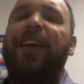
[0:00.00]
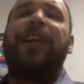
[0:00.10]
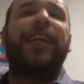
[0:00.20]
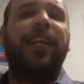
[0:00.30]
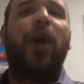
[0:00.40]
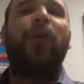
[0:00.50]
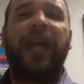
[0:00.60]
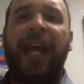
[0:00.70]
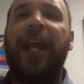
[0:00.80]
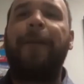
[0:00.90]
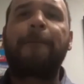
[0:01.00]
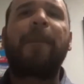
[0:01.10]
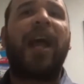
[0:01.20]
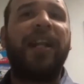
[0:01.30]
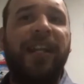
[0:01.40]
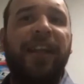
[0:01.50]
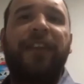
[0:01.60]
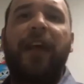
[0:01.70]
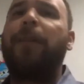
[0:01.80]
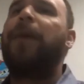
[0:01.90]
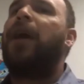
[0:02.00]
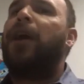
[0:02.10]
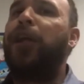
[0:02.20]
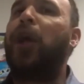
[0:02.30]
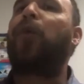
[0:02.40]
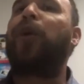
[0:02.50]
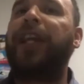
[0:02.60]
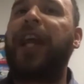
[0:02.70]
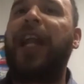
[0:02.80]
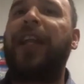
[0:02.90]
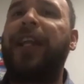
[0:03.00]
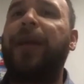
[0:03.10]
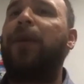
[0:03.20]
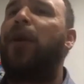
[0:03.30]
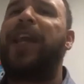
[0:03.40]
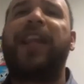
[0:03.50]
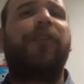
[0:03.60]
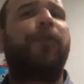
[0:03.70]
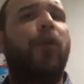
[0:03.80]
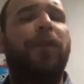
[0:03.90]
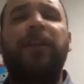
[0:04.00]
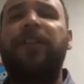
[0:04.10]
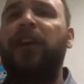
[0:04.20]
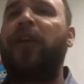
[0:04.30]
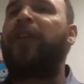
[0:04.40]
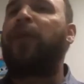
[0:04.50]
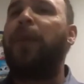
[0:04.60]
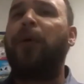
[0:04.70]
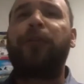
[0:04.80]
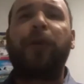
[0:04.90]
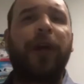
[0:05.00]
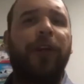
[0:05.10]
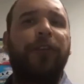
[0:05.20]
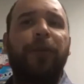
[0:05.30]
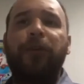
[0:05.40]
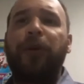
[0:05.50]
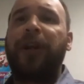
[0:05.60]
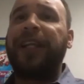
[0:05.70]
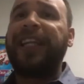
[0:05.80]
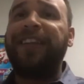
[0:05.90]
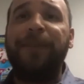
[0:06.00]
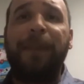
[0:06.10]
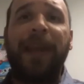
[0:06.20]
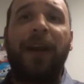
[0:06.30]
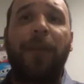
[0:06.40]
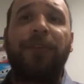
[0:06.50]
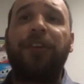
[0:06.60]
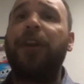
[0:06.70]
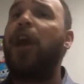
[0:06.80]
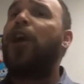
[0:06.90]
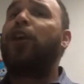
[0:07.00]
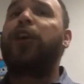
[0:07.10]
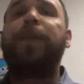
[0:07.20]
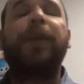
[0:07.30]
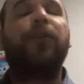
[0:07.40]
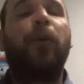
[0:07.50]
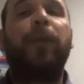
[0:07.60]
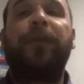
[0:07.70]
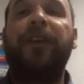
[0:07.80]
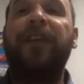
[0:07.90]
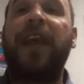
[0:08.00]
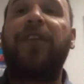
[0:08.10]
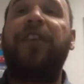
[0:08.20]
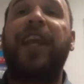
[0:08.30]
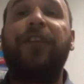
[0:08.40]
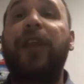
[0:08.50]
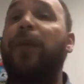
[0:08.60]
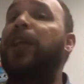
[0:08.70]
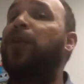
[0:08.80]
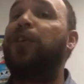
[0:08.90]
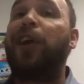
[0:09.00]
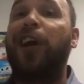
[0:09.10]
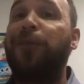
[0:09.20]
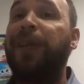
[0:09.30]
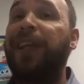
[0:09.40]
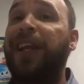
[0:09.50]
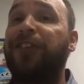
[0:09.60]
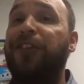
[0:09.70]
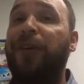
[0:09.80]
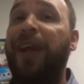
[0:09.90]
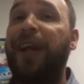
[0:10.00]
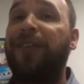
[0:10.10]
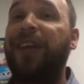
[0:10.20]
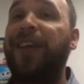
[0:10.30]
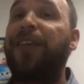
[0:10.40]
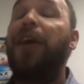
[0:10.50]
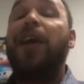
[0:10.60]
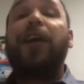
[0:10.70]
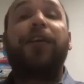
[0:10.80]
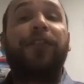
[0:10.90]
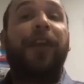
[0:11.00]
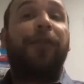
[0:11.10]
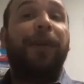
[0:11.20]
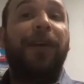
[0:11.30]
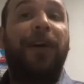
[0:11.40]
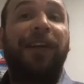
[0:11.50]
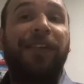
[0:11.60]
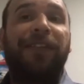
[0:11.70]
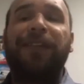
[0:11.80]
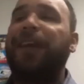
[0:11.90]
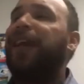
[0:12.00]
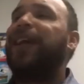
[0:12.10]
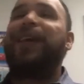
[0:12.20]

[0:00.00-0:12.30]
here and, I need his help, really kind of letting them know, hey, that's no big deal. That's why most of our customers do it on an easy pay option. You're only putting 20% down today. So that way you and your husband can actually try it out together. Because let's be honest,